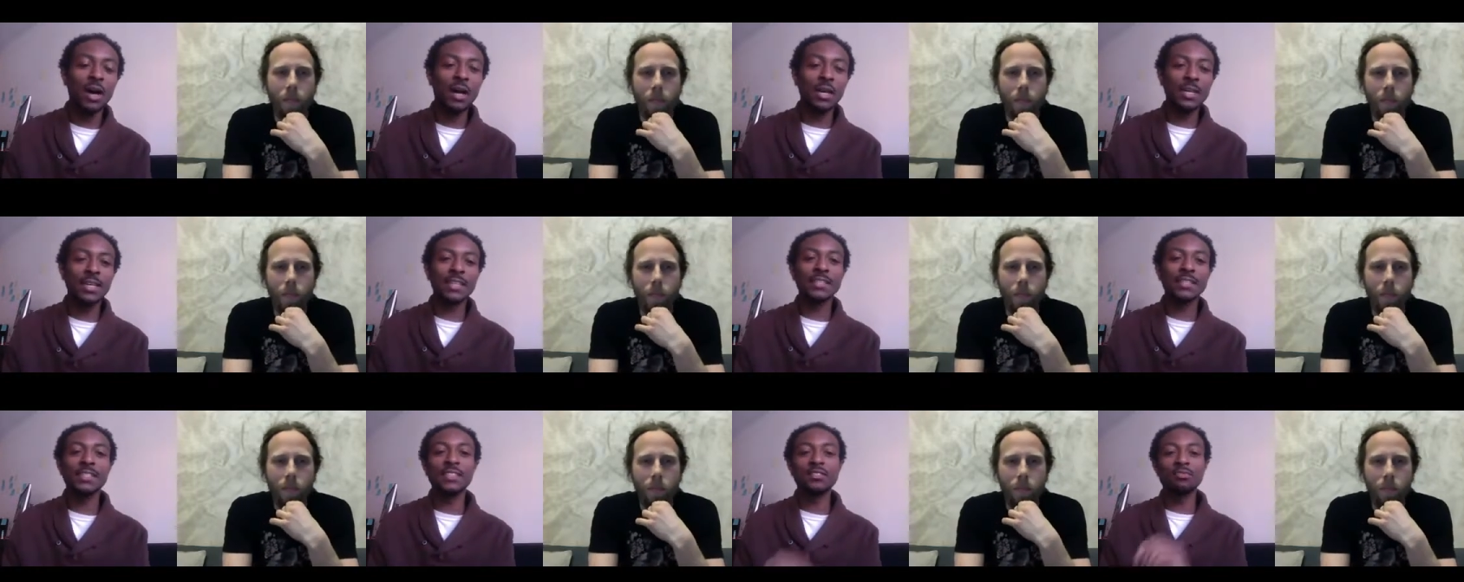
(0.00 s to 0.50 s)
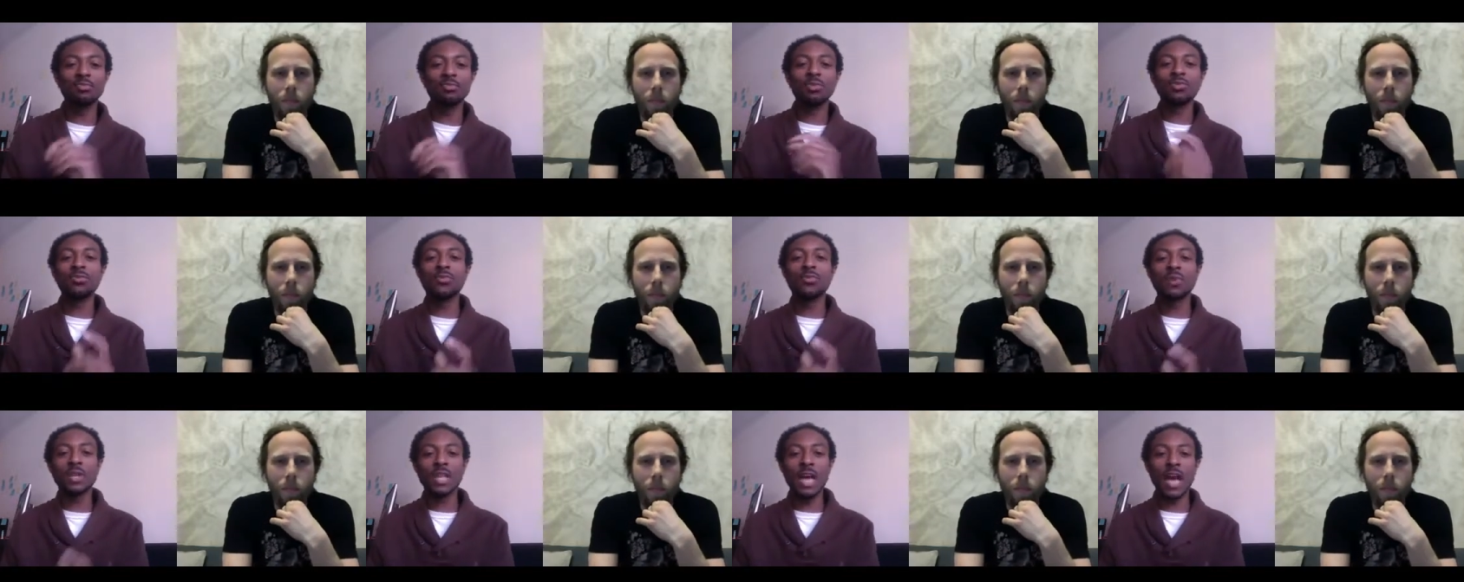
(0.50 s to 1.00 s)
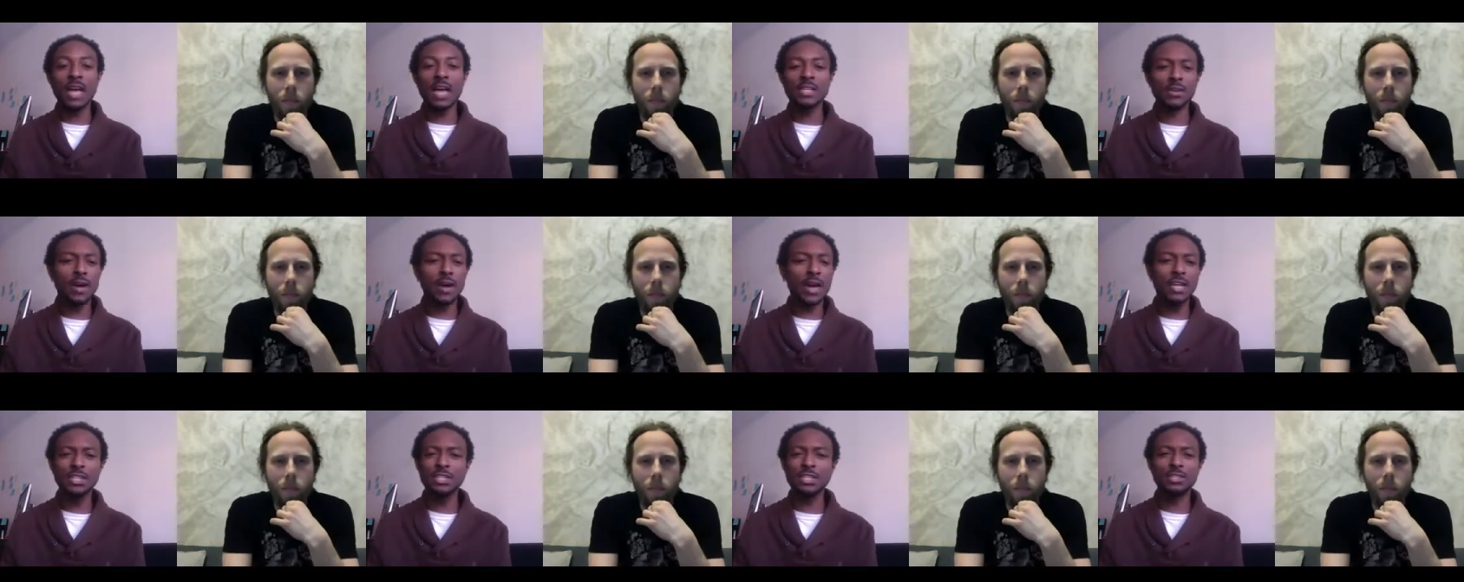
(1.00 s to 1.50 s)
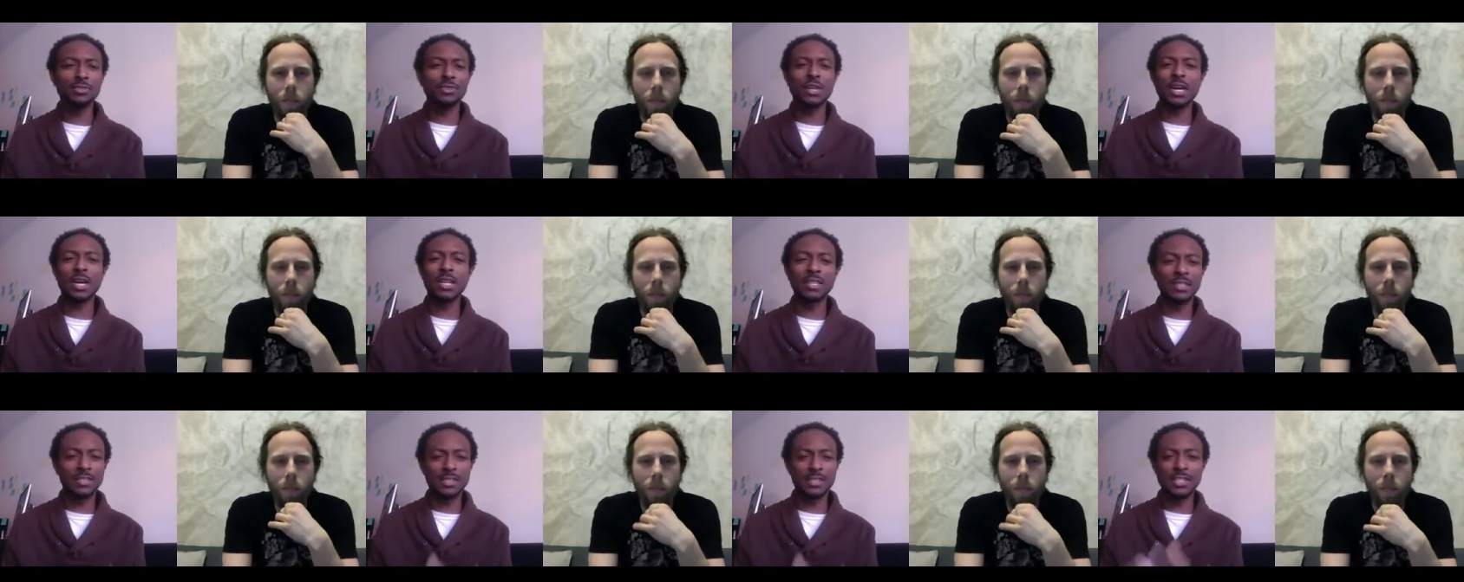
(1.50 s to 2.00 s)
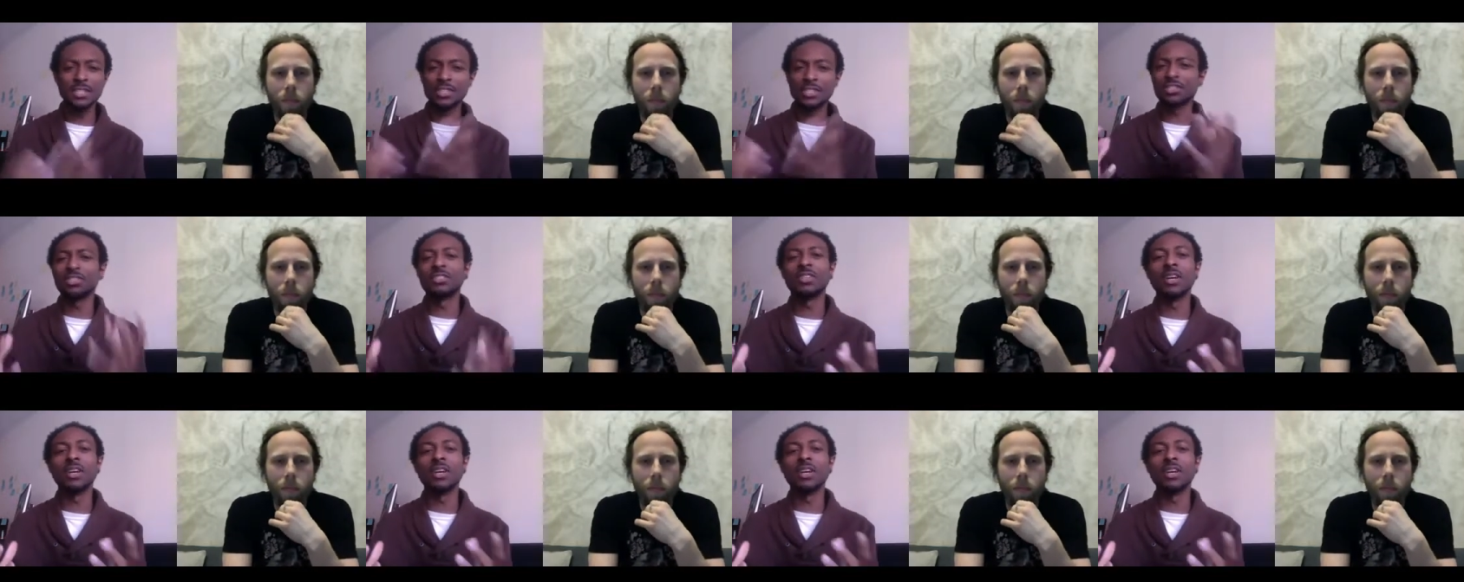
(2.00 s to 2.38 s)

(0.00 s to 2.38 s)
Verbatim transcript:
Speaker 1: guess even before that, so how did you kind of teach yourself?